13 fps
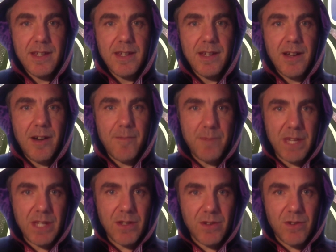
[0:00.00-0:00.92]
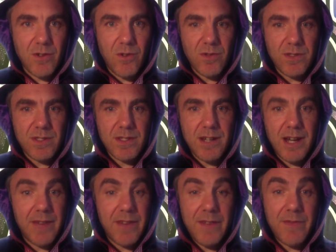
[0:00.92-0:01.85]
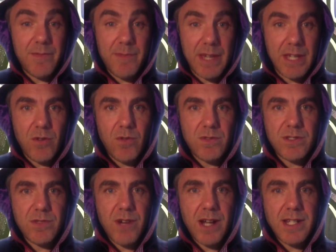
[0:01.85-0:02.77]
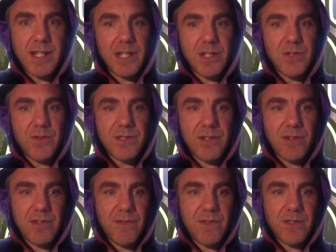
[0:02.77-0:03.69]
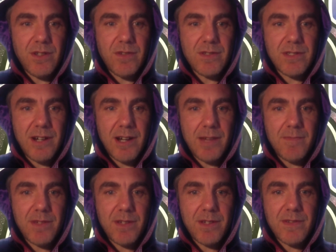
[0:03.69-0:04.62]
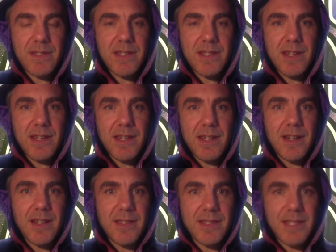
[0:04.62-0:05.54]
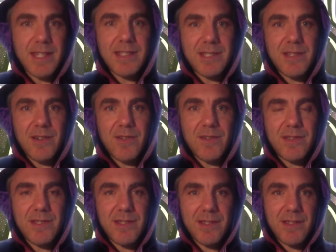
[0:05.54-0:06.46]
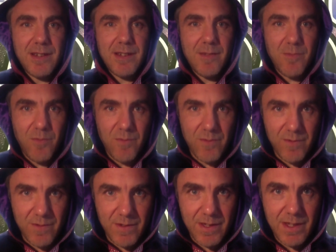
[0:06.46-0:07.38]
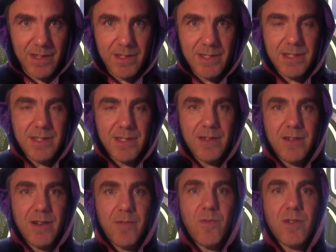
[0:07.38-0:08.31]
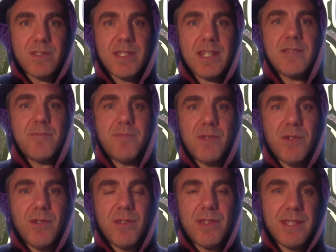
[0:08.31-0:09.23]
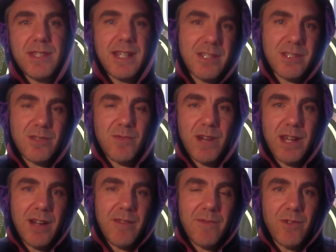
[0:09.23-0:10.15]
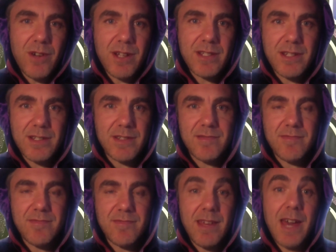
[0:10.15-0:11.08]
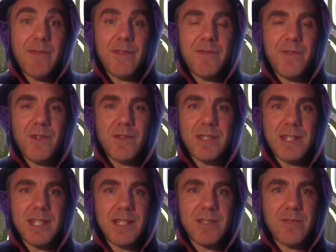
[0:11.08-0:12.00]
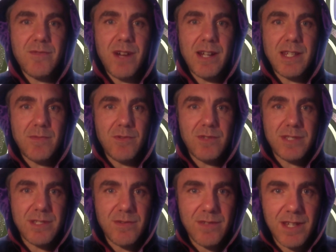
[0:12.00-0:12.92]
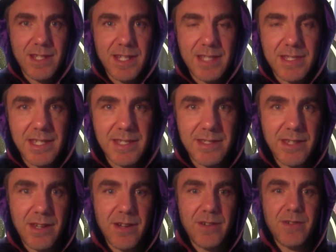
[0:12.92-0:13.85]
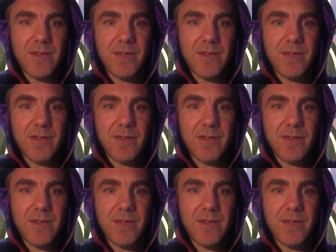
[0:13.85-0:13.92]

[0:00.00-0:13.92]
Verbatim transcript: I've been called, I haven't even been called to write any new songs for a long time because these songs, um, I'm wanting to birth, and that's just the way I've worked. I just haven't felt the need to write anymore until I let these go.